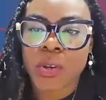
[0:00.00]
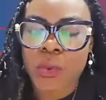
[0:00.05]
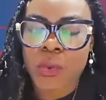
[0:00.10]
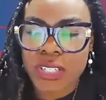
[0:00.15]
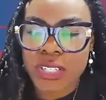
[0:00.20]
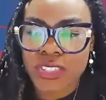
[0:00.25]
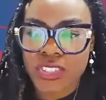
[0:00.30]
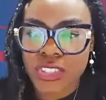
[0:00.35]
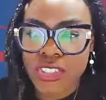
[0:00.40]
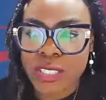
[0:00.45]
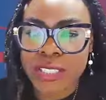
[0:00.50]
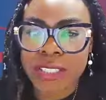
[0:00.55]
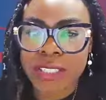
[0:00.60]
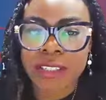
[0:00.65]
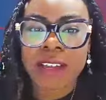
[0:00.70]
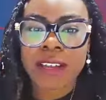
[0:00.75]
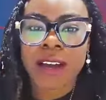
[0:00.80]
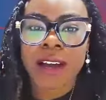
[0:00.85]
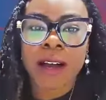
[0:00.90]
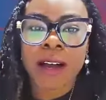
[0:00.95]
Great
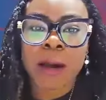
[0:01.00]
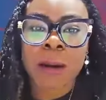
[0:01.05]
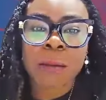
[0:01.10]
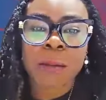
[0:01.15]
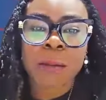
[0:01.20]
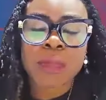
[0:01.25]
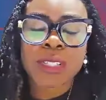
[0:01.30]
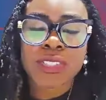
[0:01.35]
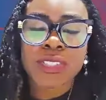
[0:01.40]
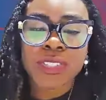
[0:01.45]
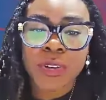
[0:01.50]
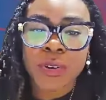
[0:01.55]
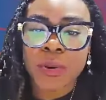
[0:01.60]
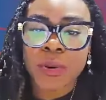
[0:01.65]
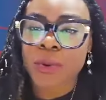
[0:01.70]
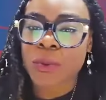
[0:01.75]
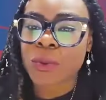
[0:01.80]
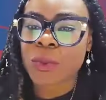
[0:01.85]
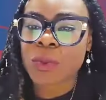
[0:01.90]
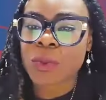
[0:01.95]
question.
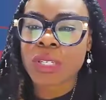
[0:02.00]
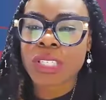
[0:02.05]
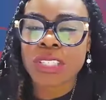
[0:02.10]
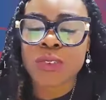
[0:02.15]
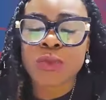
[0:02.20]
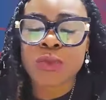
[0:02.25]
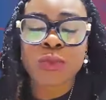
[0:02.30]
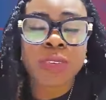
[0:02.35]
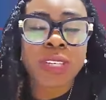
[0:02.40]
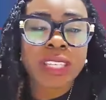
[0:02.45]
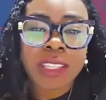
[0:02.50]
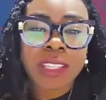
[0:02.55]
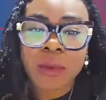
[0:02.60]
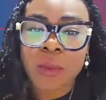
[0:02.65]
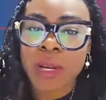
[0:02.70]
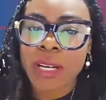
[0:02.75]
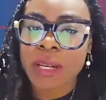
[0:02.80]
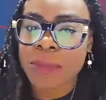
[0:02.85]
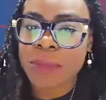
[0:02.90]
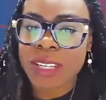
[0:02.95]
So you really
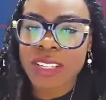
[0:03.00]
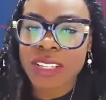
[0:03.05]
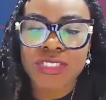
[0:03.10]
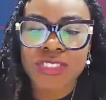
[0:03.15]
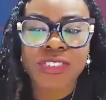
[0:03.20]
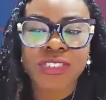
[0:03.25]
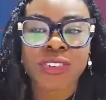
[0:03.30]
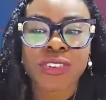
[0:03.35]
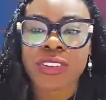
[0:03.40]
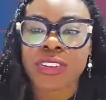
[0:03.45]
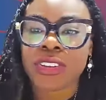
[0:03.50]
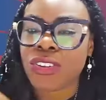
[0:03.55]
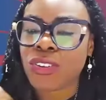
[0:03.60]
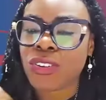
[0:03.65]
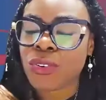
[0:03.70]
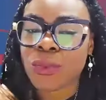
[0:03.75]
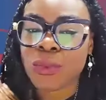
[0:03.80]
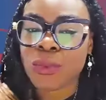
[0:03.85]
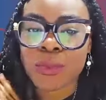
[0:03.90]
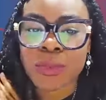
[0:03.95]
want to make sure that
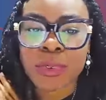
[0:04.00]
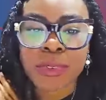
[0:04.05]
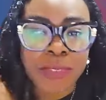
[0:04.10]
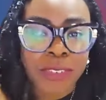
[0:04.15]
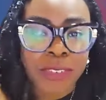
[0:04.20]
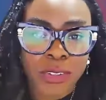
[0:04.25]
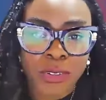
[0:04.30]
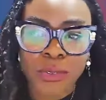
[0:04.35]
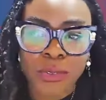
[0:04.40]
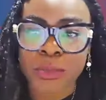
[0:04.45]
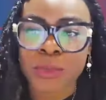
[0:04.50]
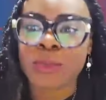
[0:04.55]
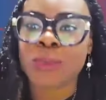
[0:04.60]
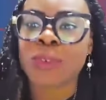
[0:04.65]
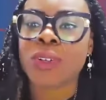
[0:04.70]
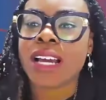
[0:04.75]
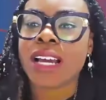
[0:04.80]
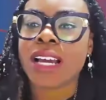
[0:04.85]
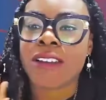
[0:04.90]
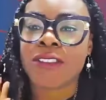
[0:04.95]
you
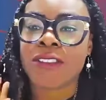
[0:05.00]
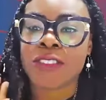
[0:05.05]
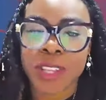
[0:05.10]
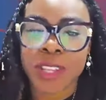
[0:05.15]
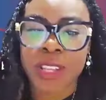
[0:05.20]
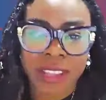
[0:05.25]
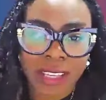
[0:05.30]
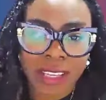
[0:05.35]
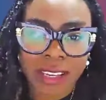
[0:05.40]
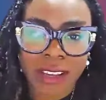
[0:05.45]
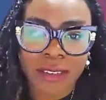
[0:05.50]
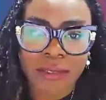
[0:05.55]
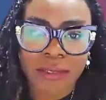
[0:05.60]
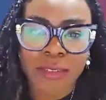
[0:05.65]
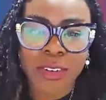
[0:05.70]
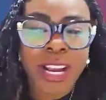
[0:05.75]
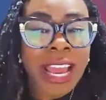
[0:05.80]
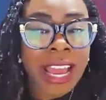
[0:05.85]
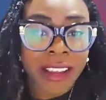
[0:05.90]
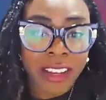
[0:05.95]
review everything
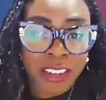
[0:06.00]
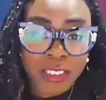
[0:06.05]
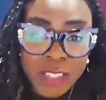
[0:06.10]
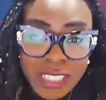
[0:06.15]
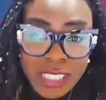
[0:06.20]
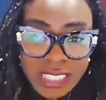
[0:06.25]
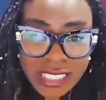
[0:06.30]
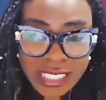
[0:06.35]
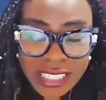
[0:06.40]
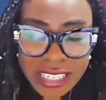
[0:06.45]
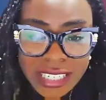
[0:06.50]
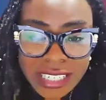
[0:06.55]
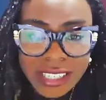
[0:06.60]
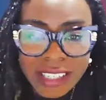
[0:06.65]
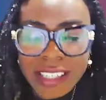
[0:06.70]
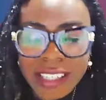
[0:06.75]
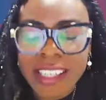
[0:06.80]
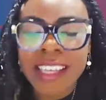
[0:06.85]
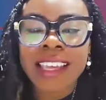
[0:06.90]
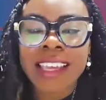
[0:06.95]
for
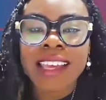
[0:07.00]
accuracy.